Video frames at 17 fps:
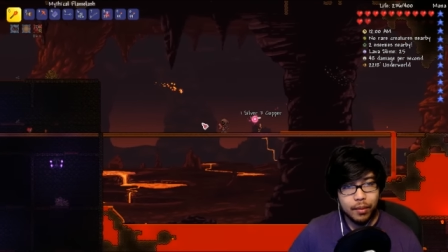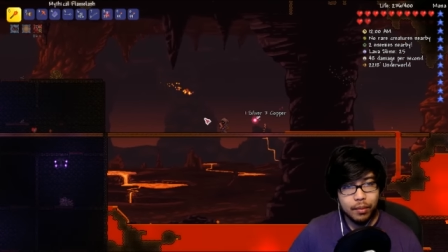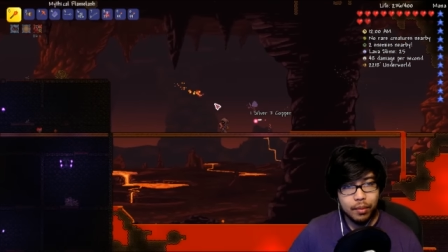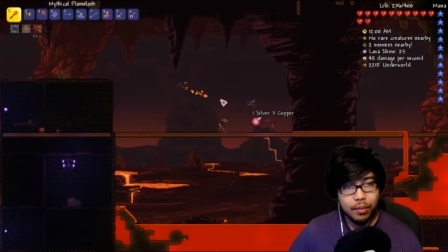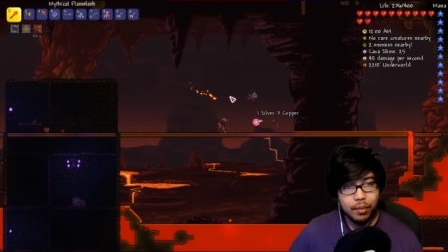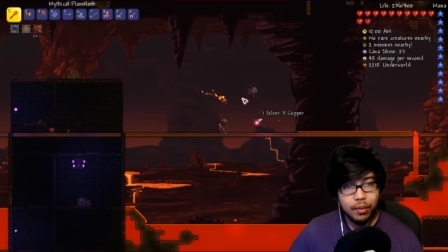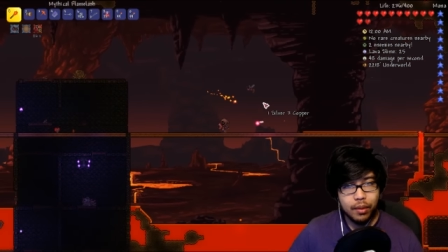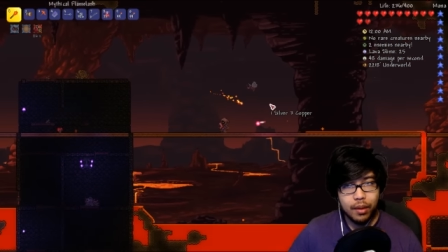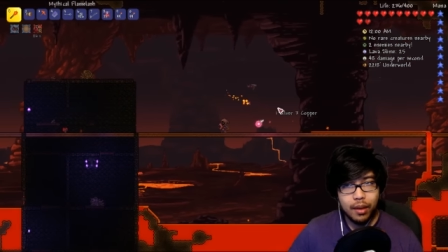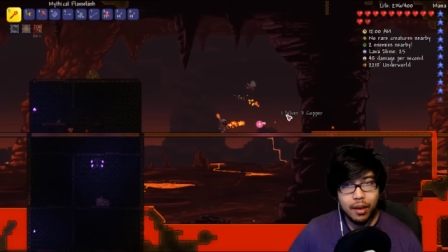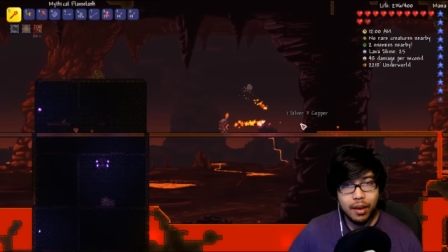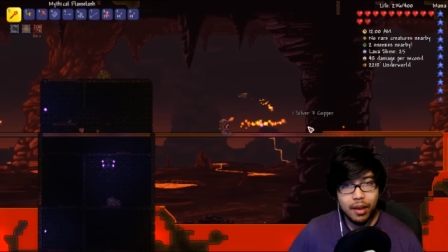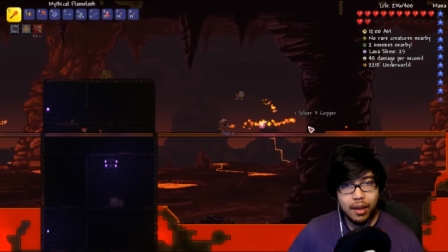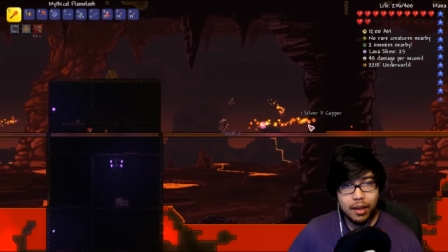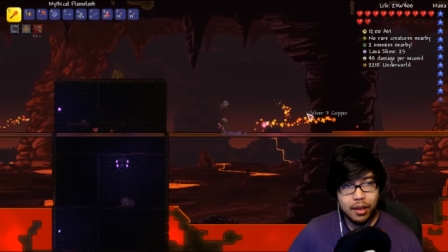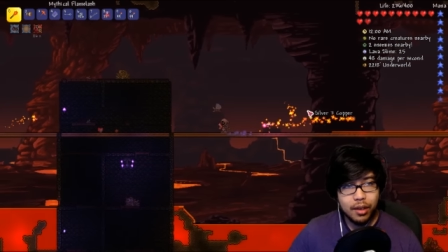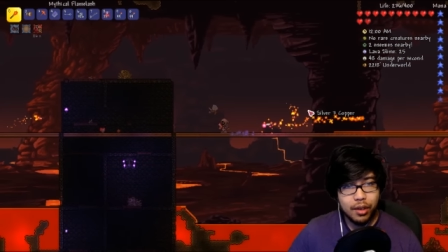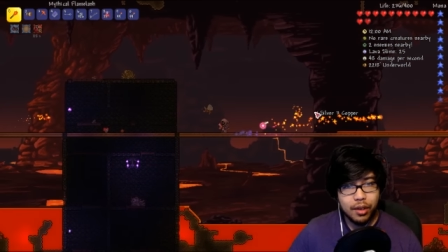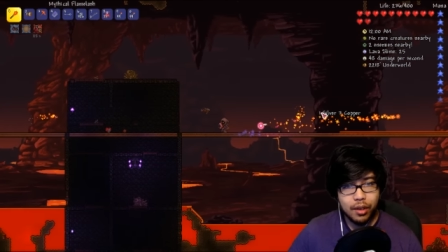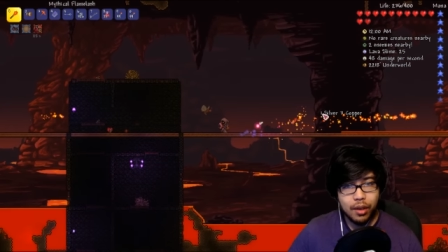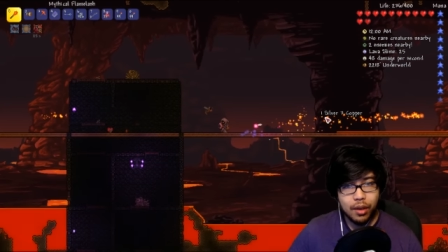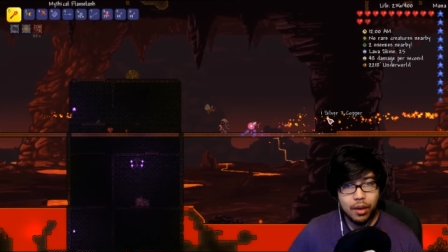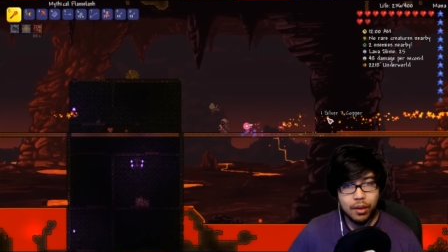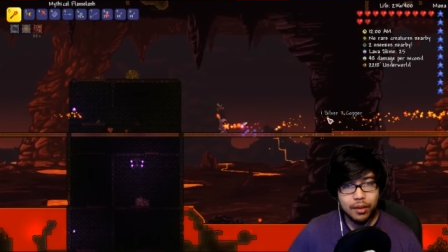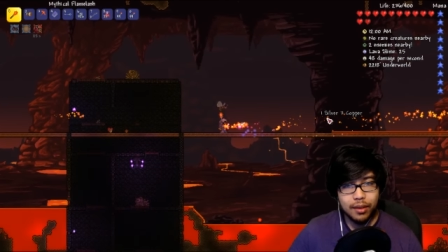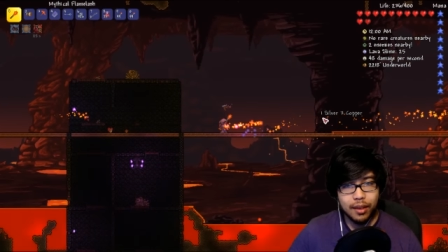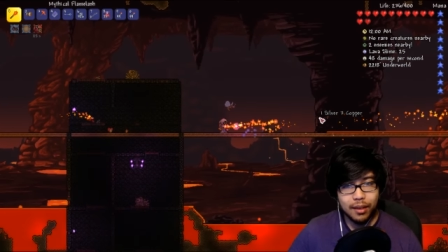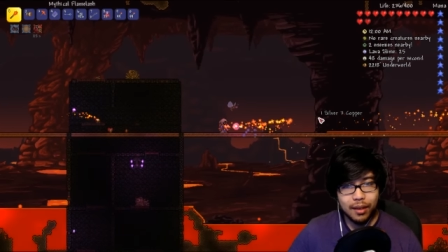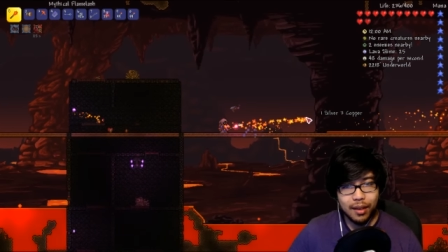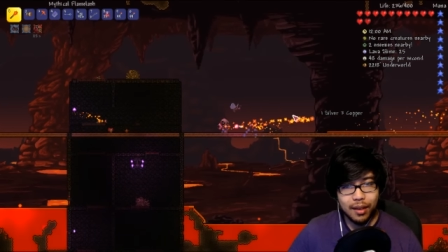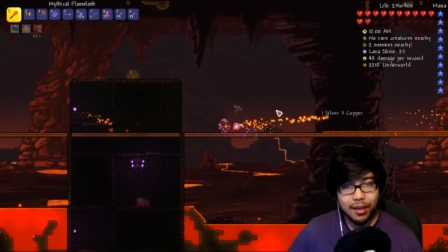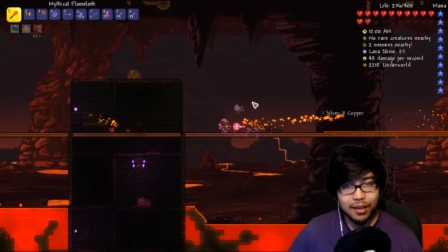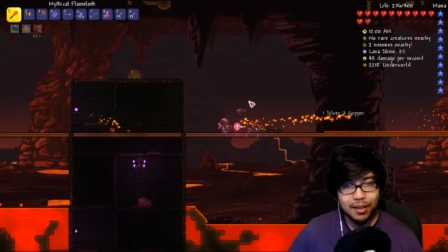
Pretty sure there's nothing.